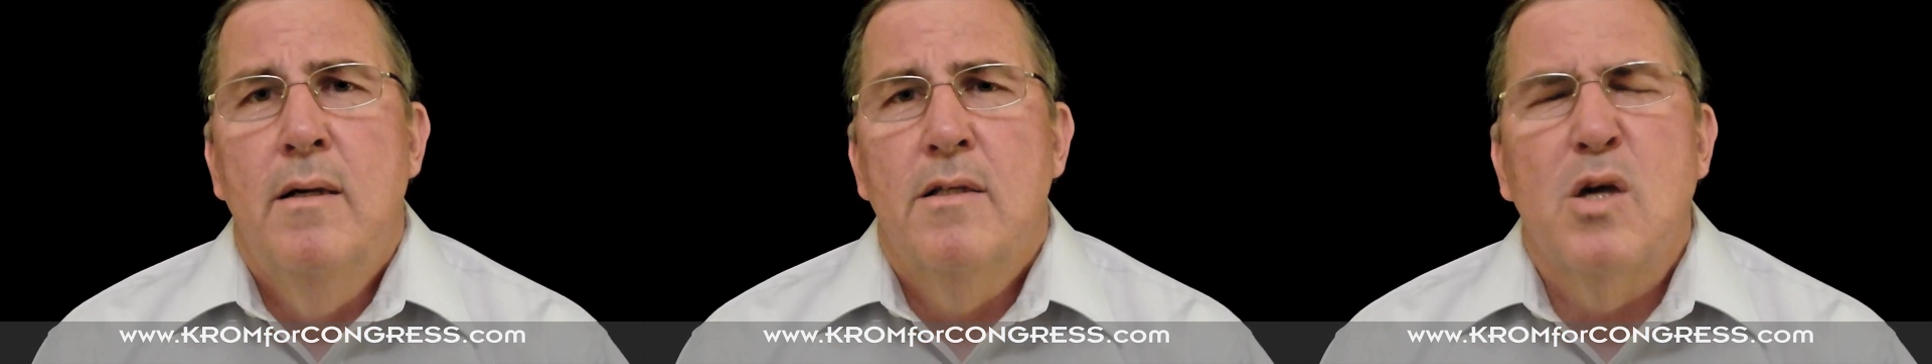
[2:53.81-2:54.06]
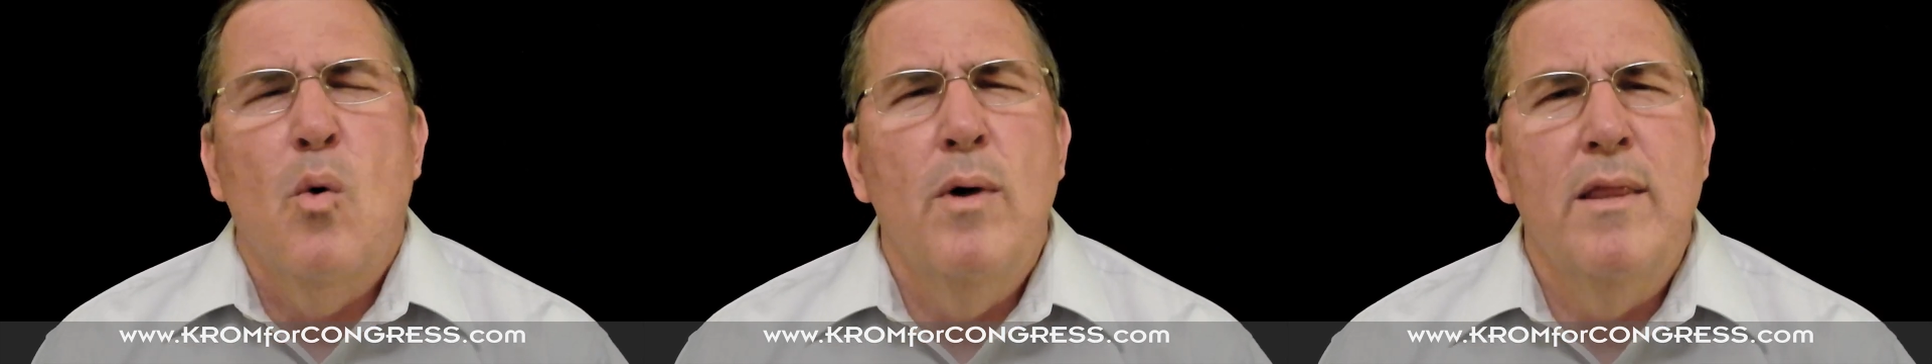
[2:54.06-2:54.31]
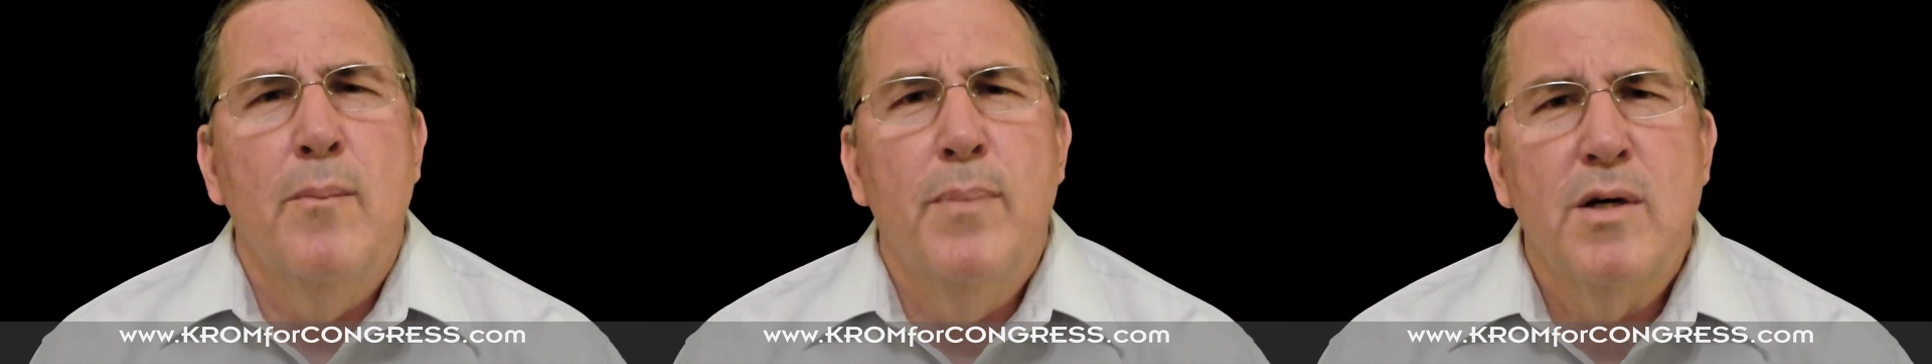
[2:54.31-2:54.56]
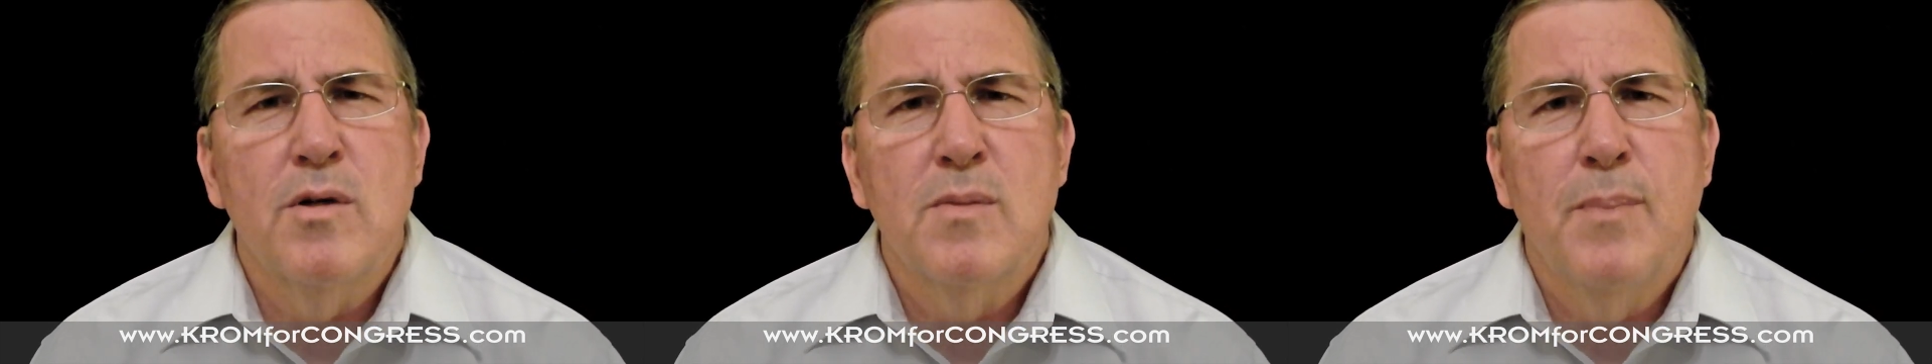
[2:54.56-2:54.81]
So when the
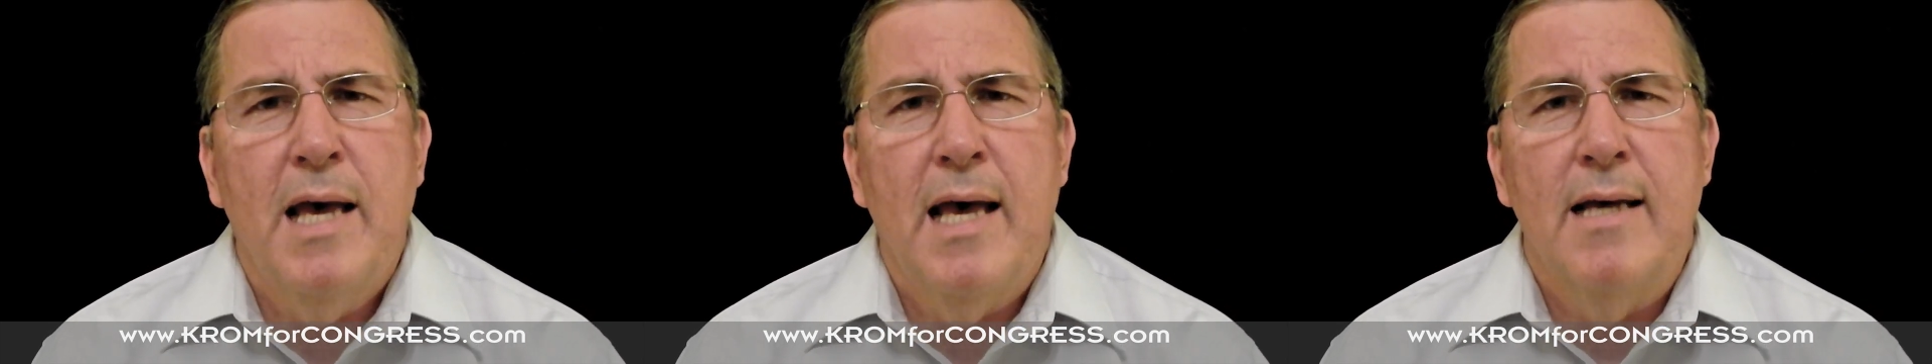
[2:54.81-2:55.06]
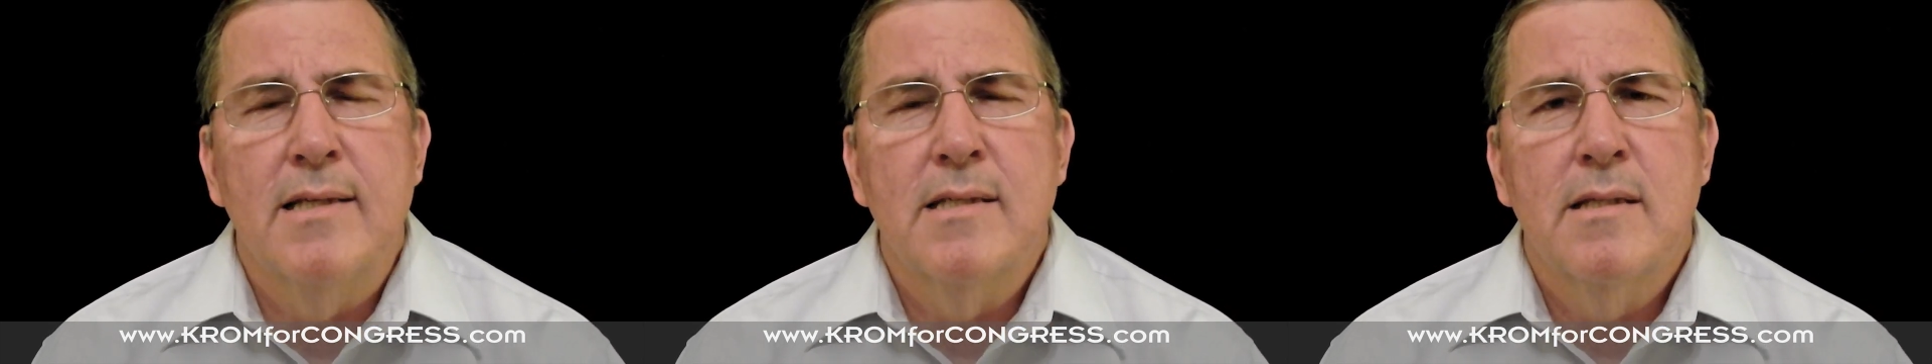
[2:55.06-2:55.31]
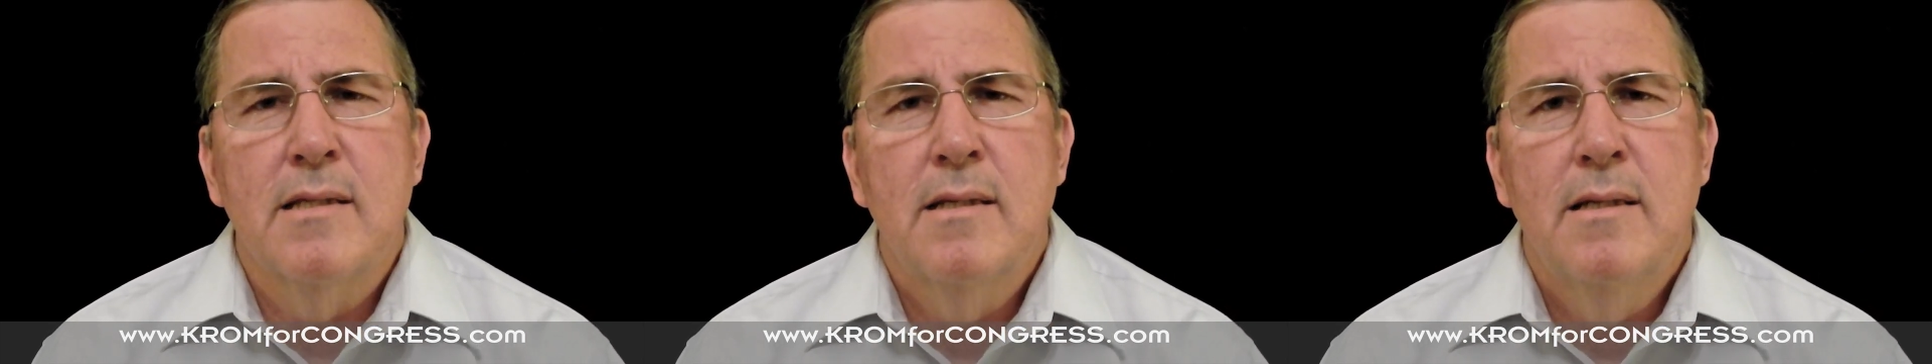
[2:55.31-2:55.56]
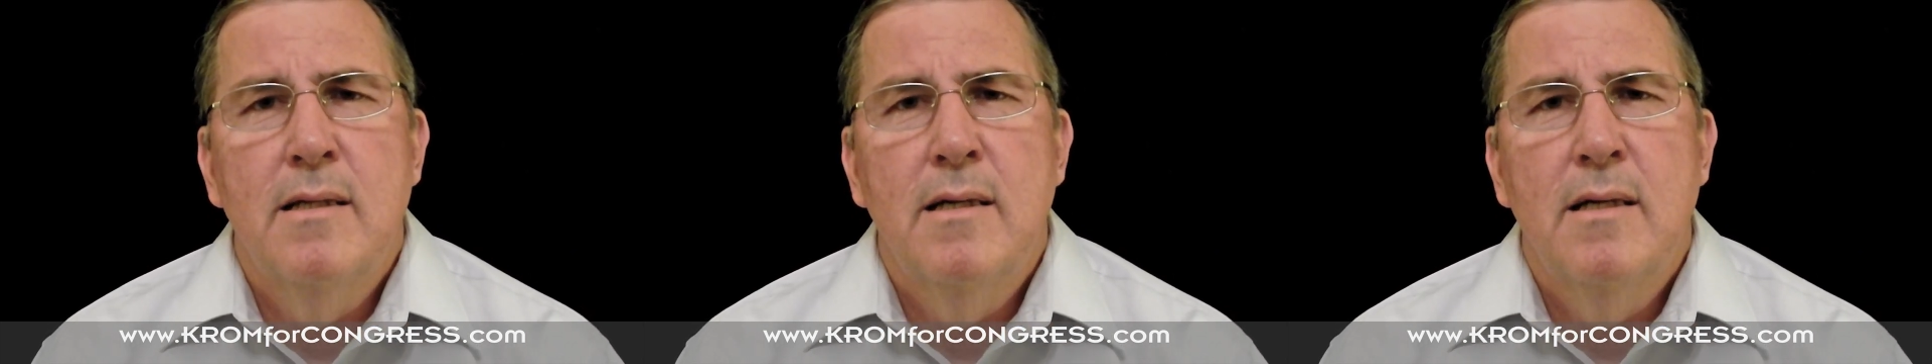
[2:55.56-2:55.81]
bill's passed,
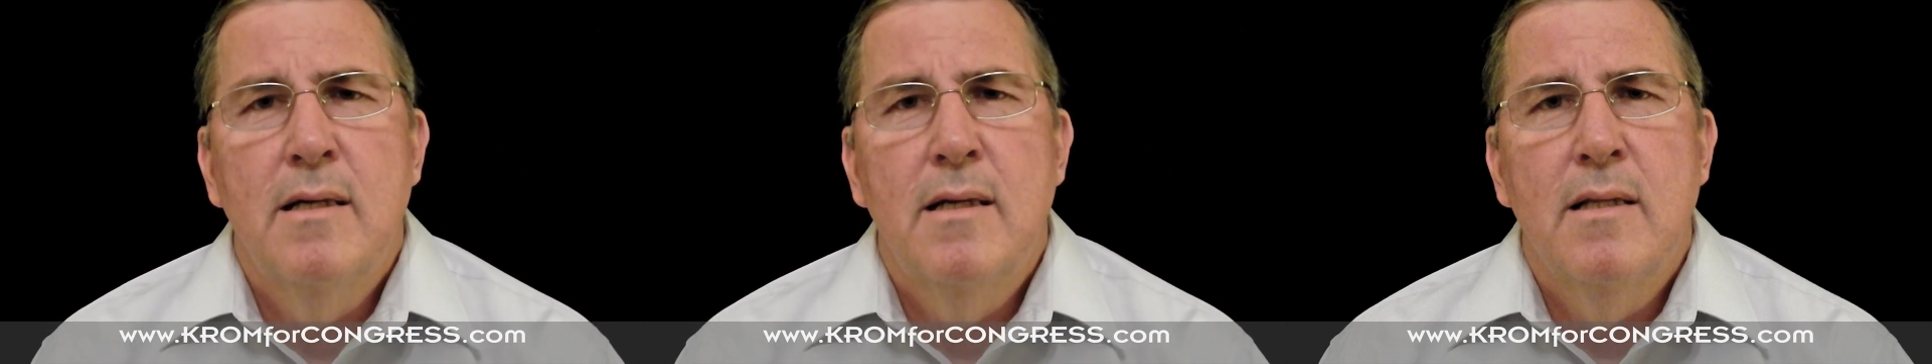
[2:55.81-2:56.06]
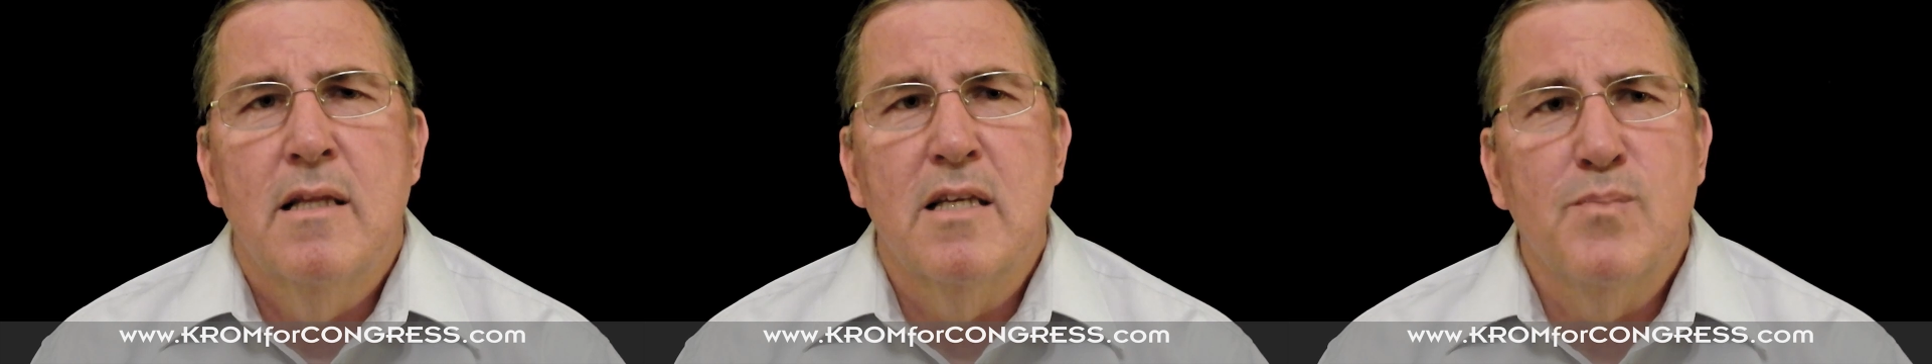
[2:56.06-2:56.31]
the